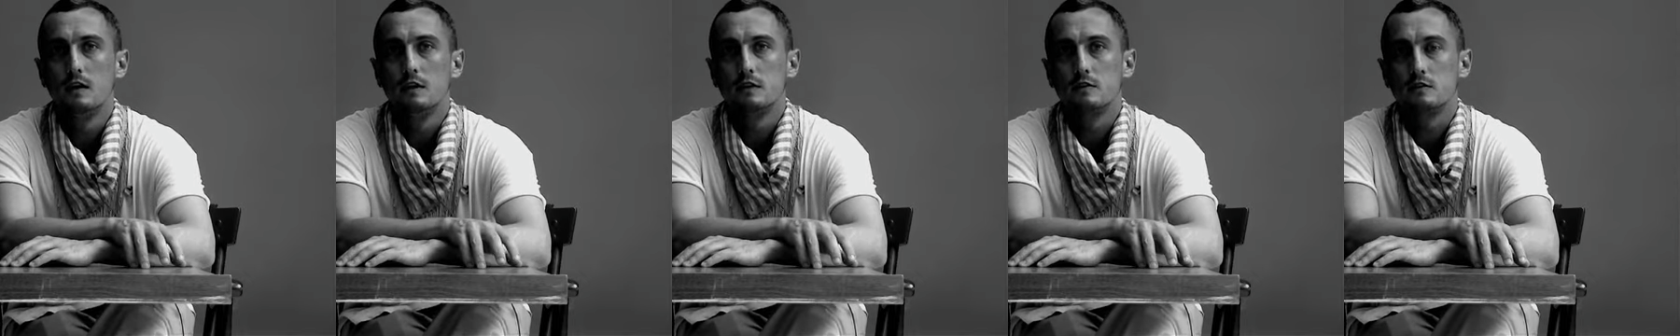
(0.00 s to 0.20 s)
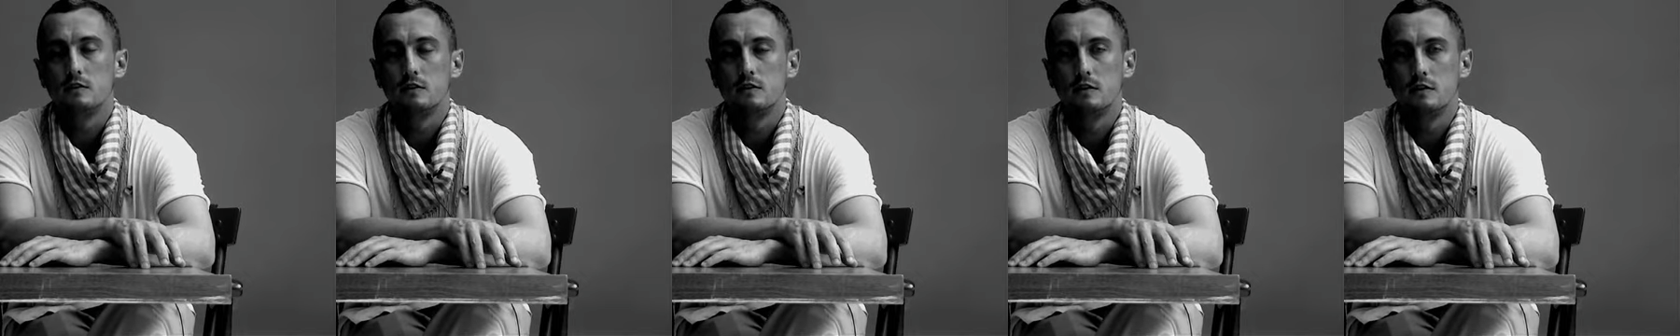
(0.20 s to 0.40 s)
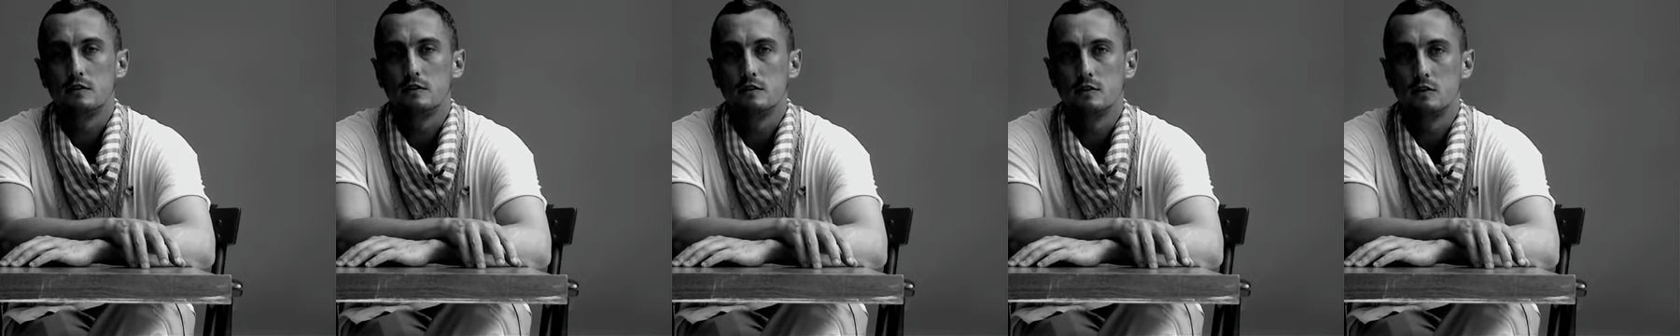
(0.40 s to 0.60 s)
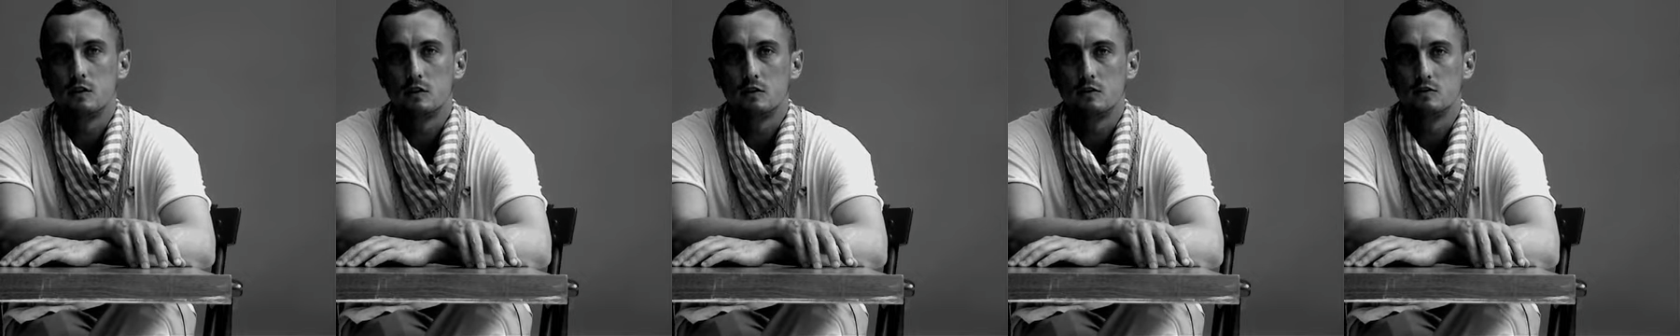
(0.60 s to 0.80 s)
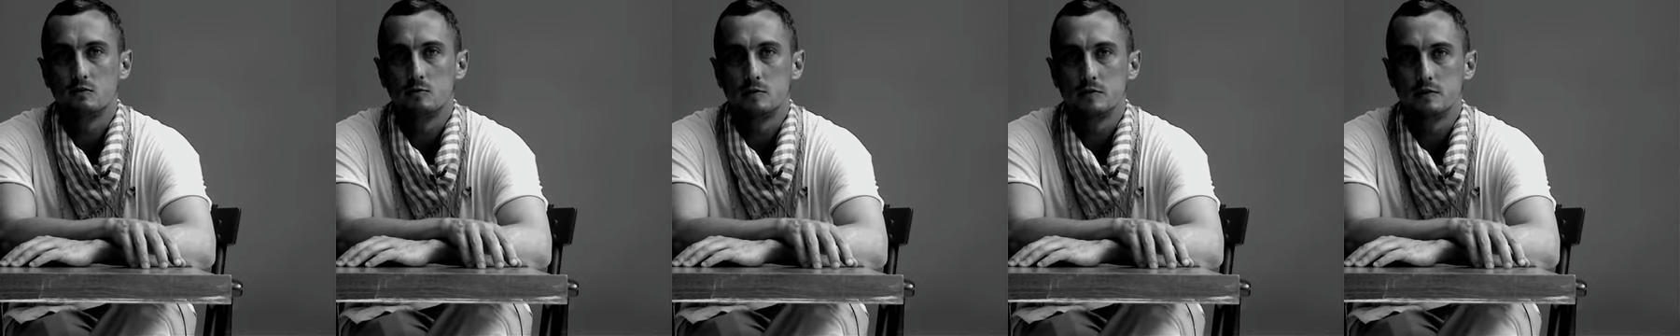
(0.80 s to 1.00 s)
So there's a
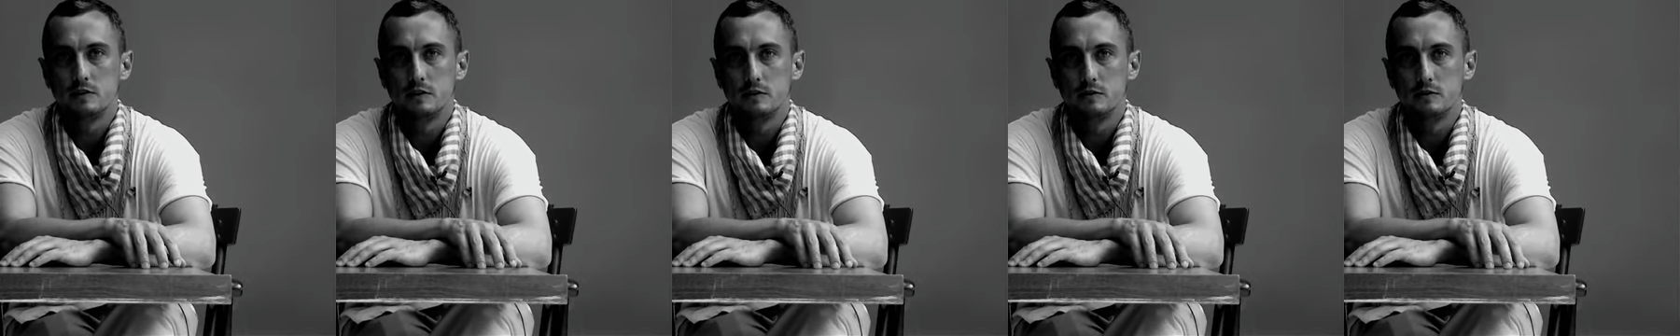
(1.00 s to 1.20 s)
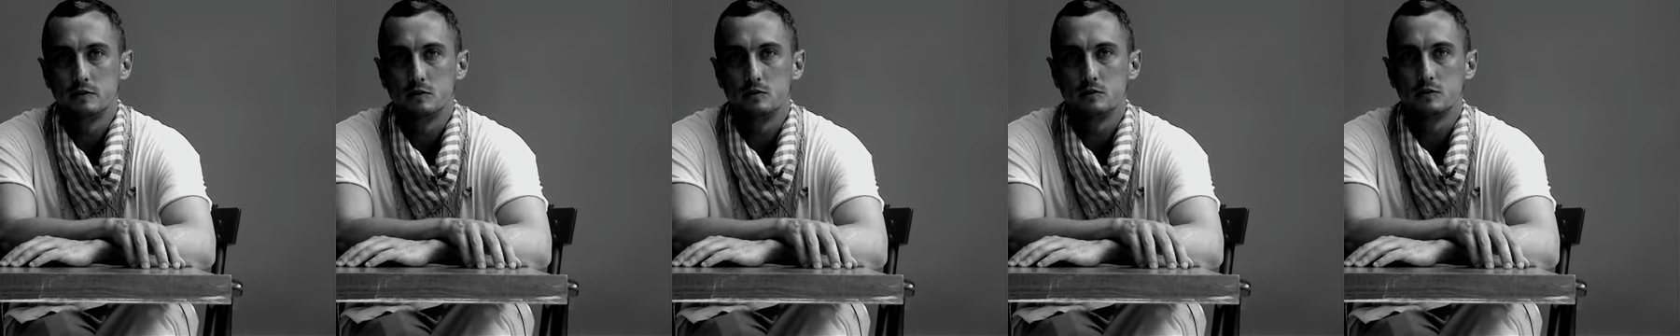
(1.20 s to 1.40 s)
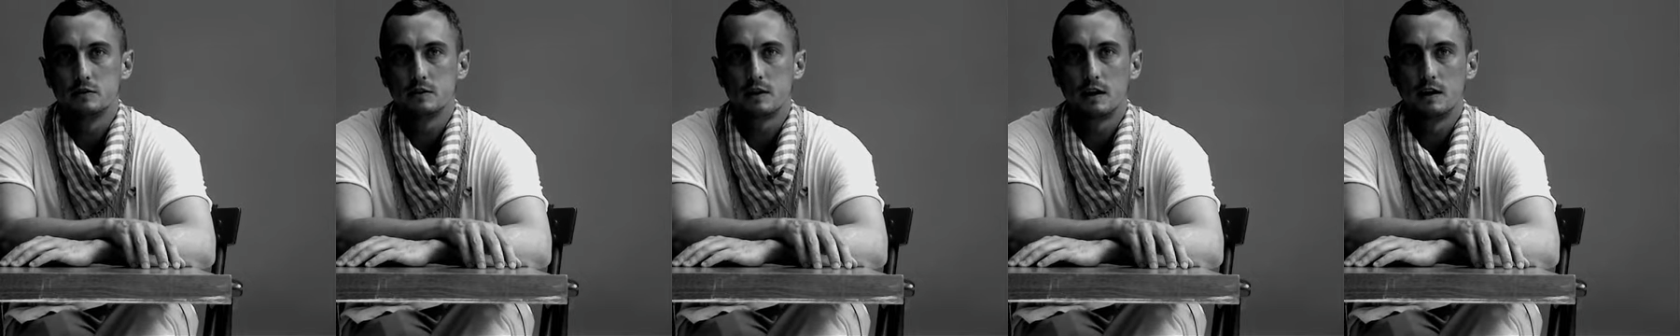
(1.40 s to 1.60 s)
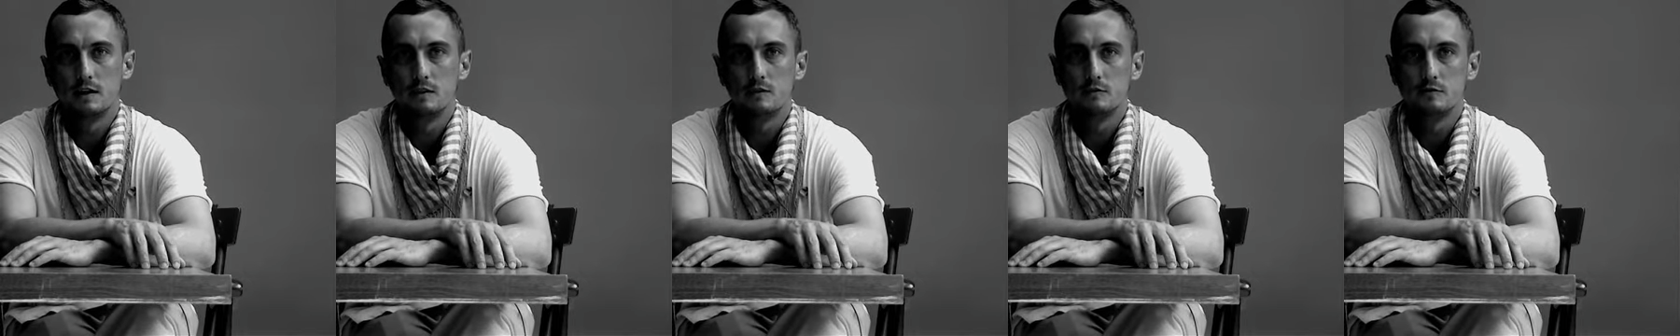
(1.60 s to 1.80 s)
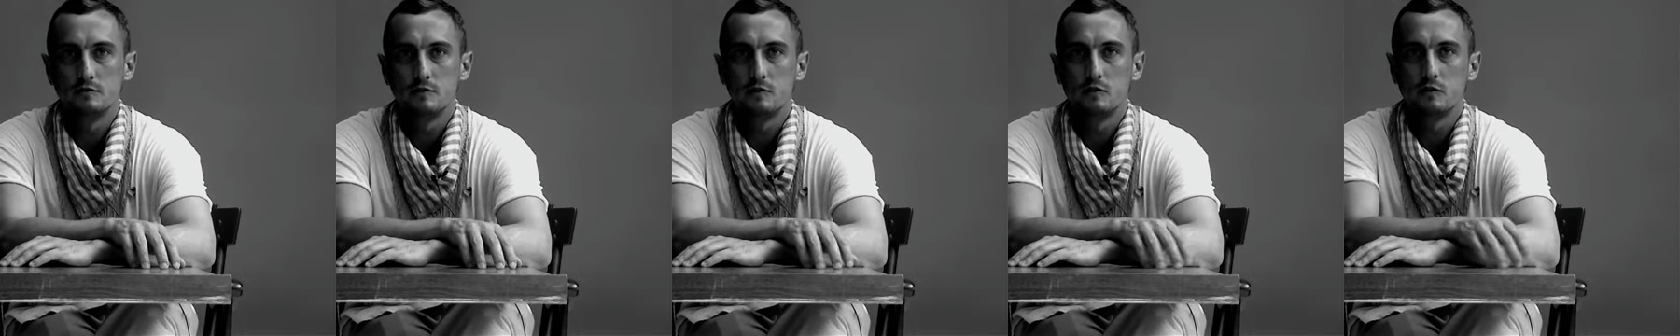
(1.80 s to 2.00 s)
lot of material to kind
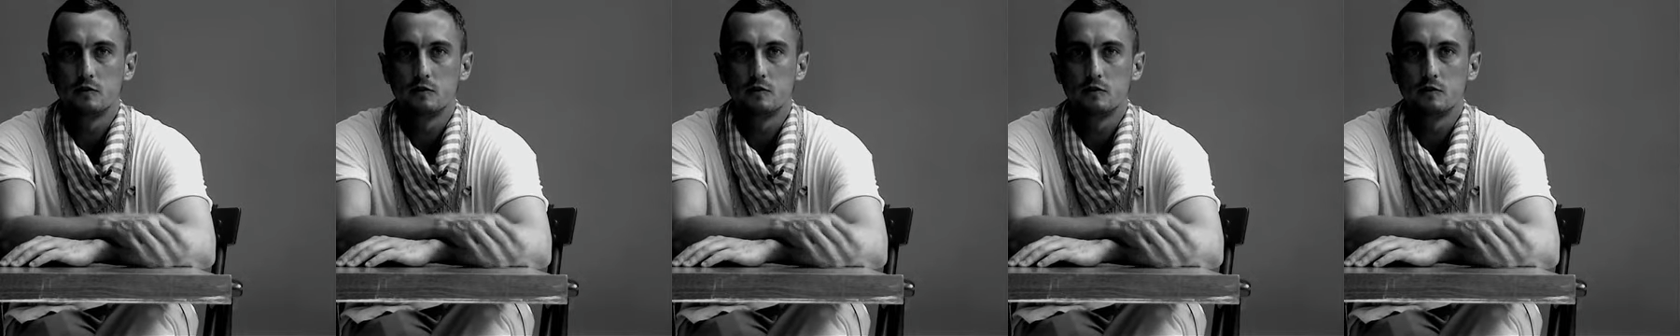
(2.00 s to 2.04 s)
of,